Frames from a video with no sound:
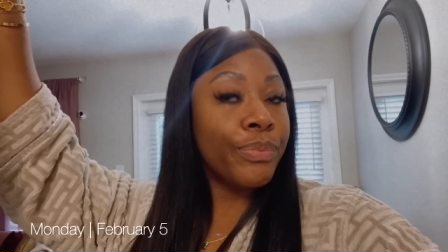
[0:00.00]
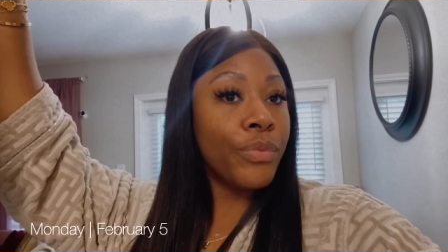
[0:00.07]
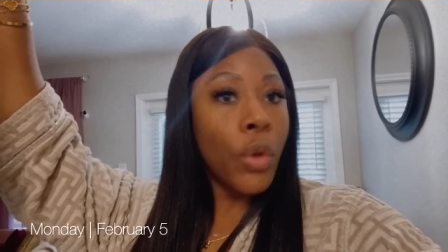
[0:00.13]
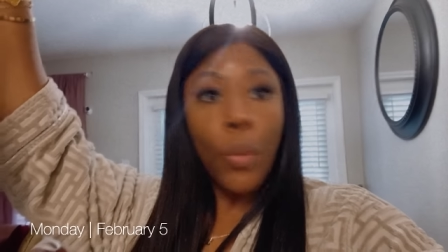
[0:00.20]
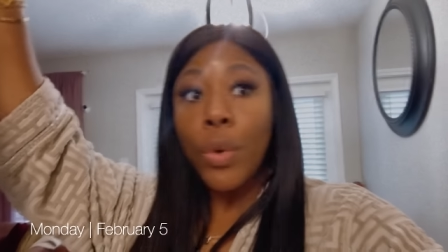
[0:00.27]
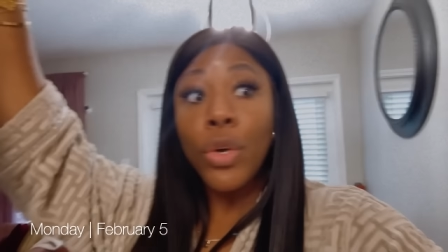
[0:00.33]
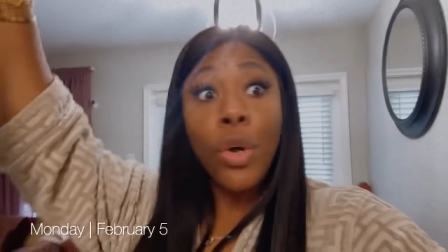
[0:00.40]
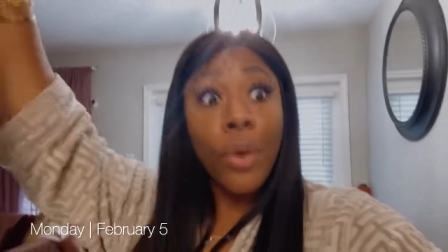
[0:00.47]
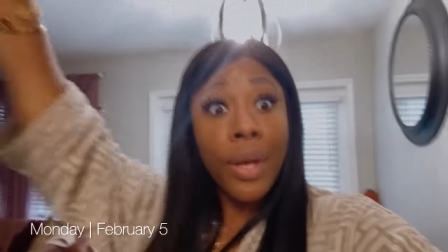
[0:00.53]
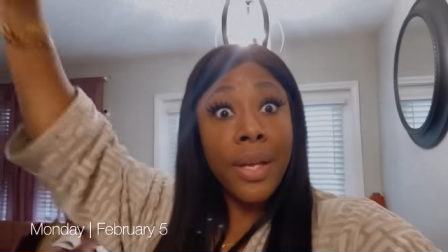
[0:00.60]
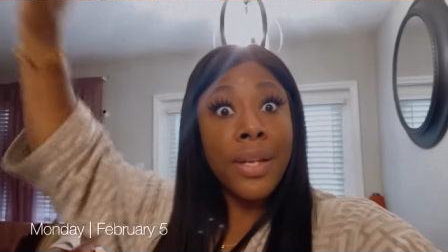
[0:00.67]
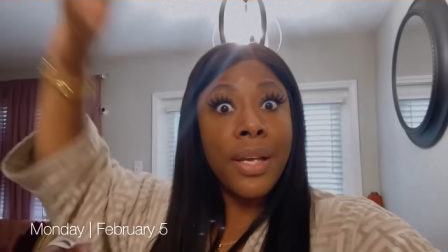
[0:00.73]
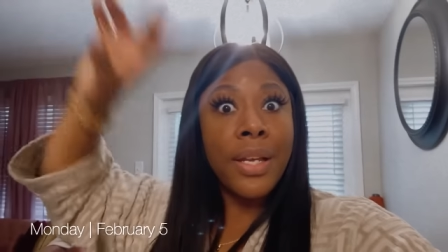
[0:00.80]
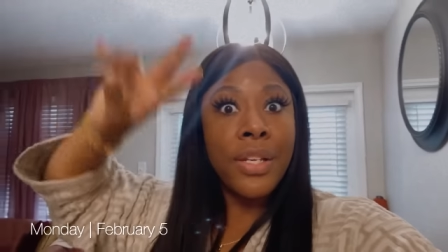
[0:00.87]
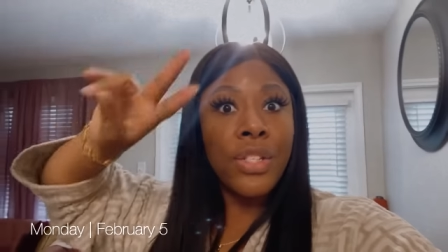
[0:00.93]
we'll go ahead
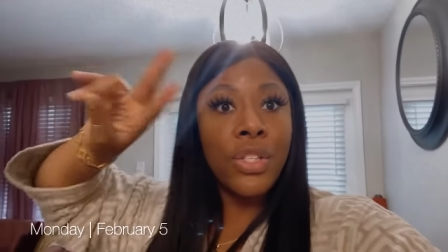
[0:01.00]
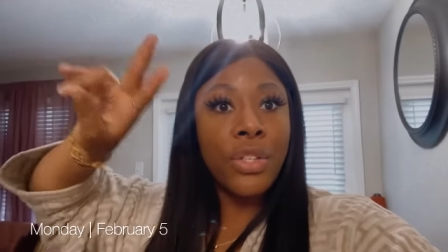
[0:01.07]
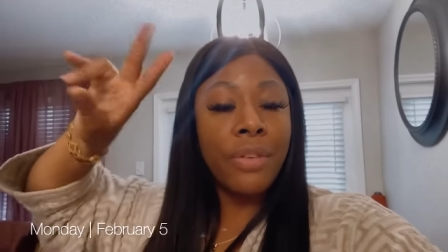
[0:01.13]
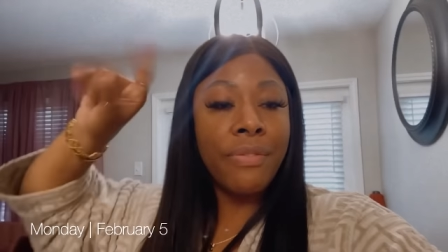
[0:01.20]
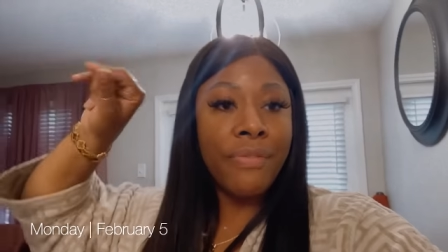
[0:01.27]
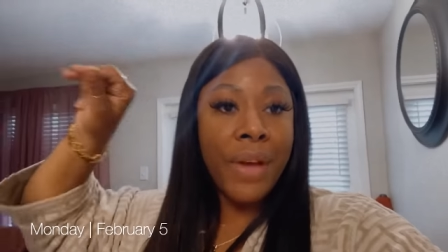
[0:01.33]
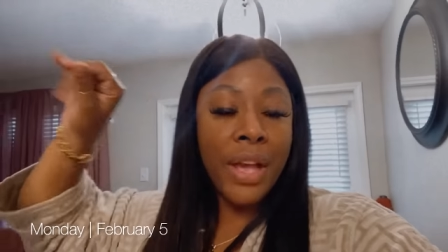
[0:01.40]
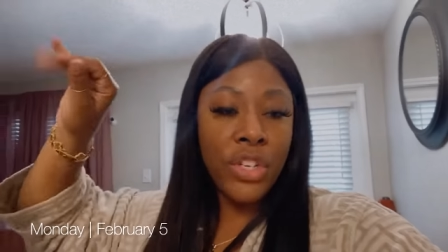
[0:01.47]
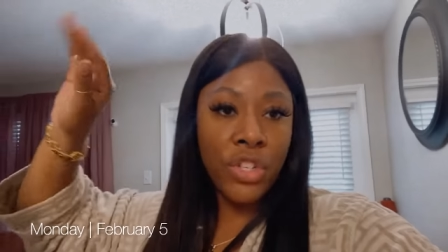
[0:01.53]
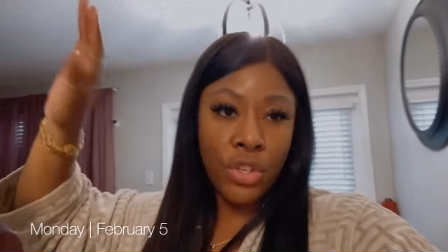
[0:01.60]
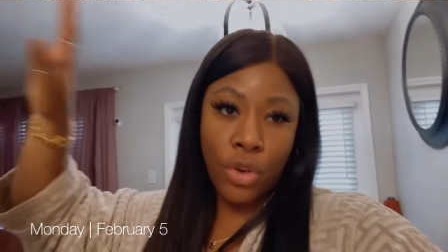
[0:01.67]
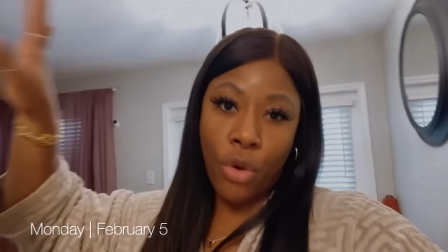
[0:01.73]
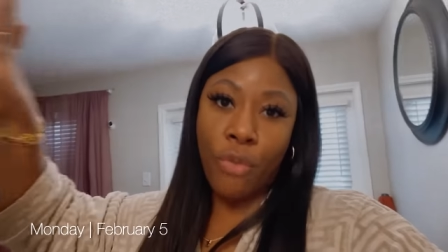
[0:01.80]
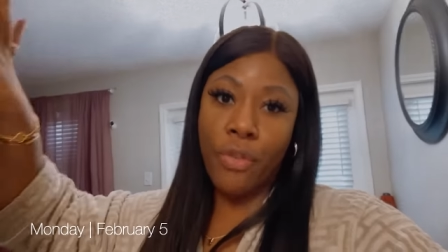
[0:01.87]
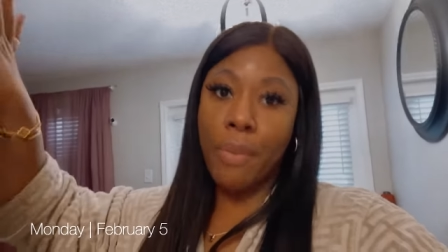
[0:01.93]
and get into the Fashion
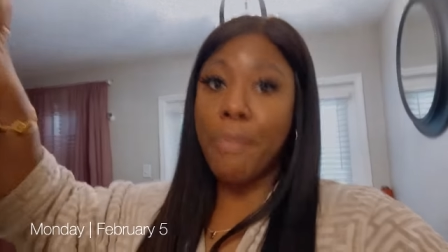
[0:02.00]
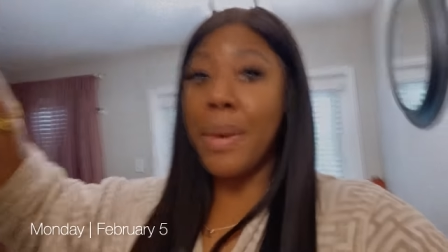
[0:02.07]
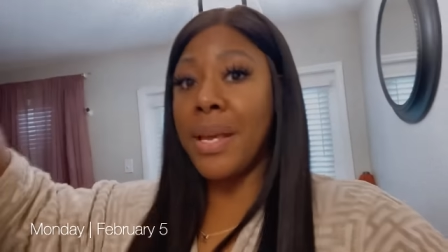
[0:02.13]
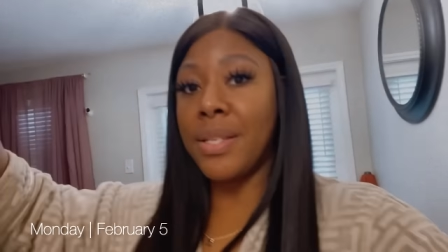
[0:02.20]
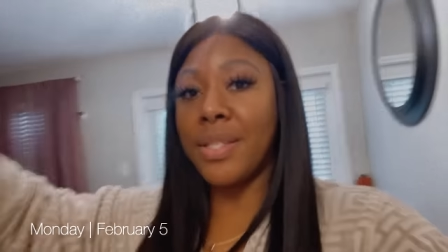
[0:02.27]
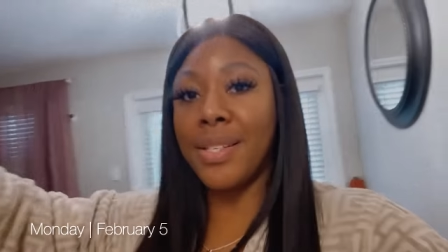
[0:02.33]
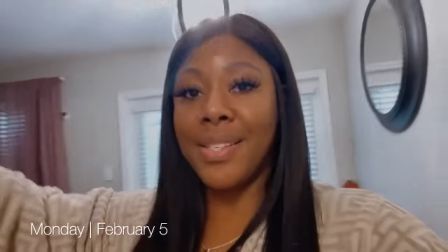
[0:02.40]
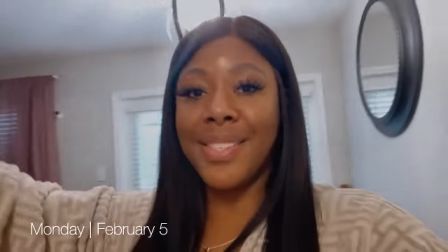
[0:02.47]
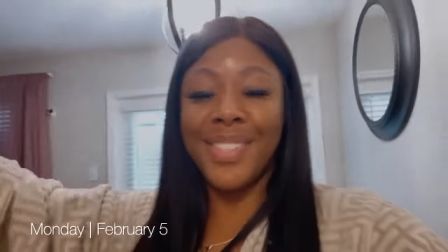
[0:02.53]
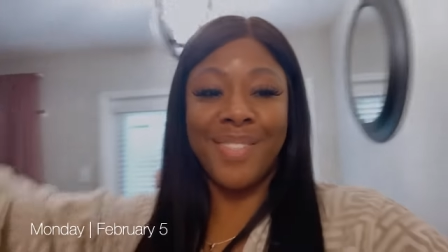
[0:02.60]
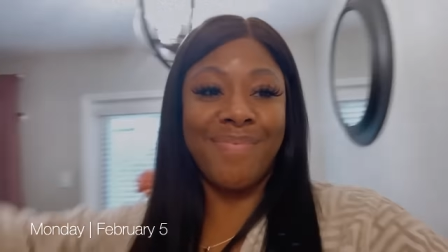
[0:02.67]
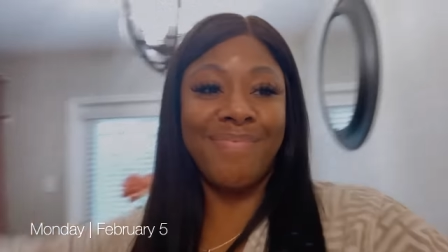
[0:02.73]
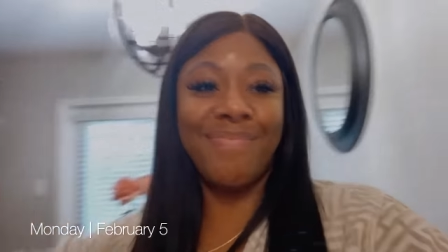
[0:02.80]
Nova basics.